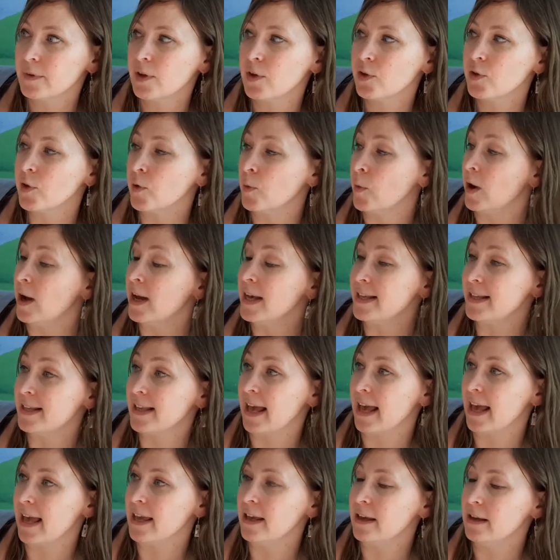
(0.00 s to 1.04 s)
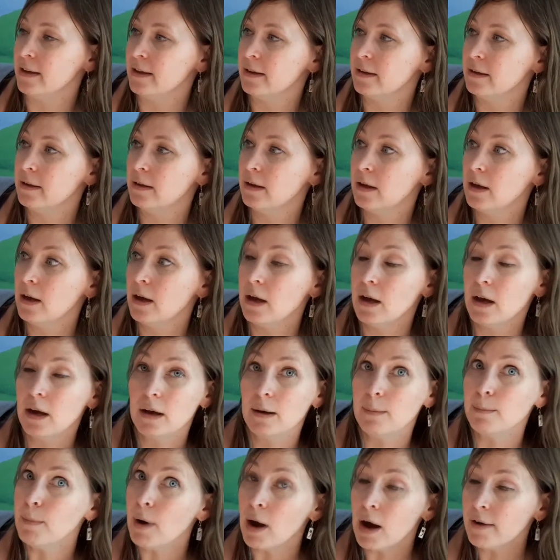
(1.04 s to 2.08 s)
So I say,
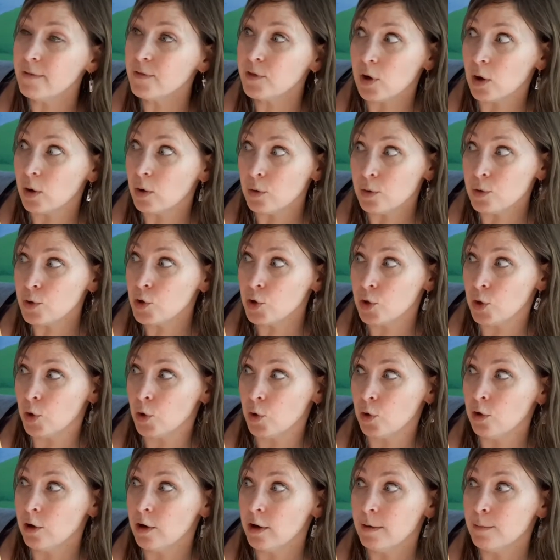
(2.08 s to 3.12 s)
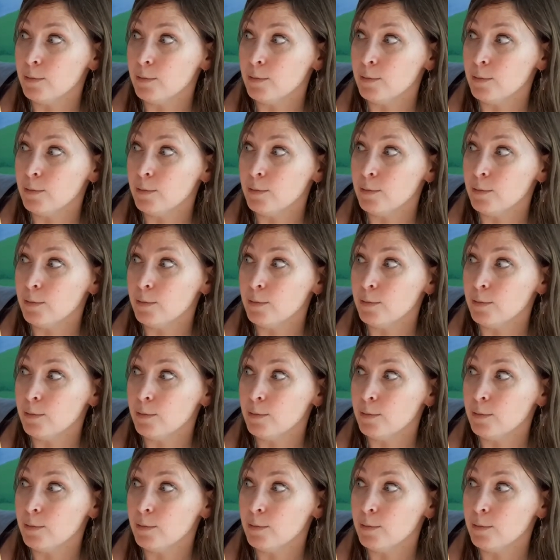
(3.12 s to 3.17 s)
Marv told you